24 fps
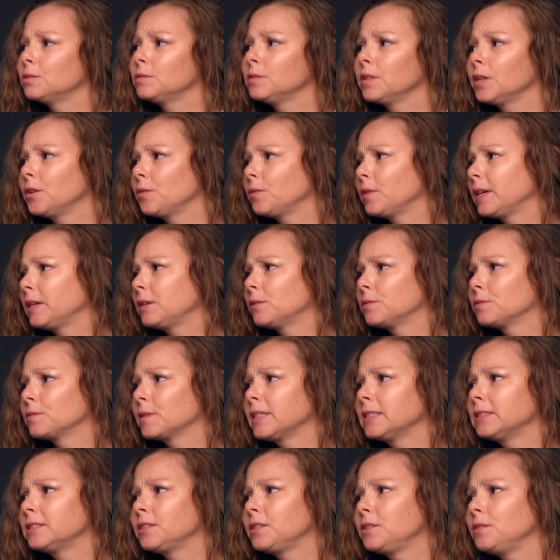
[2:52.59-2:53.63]
low angle
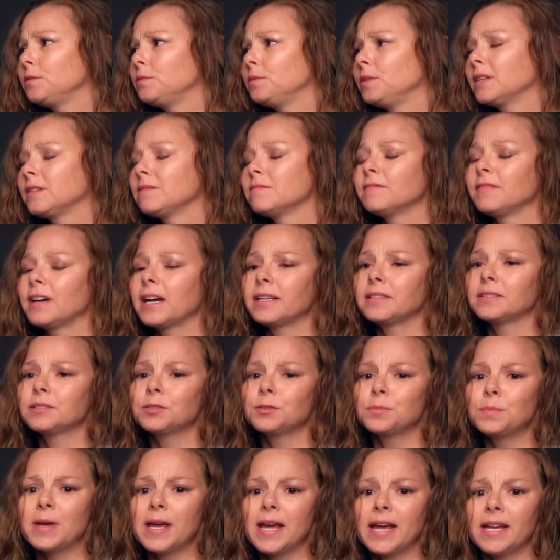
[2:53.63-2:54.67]
rescue, confined
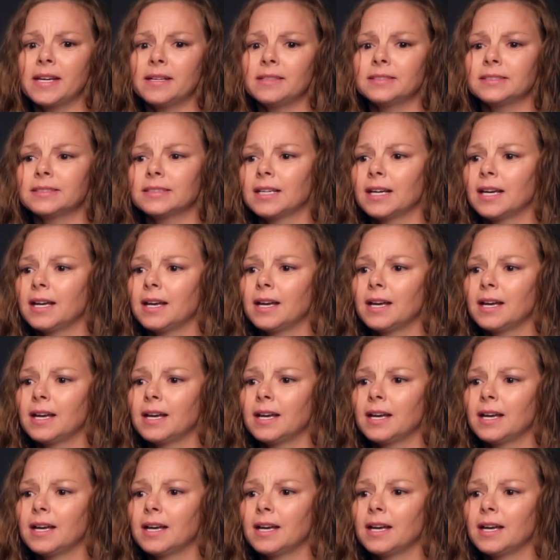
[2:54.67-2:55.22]
space.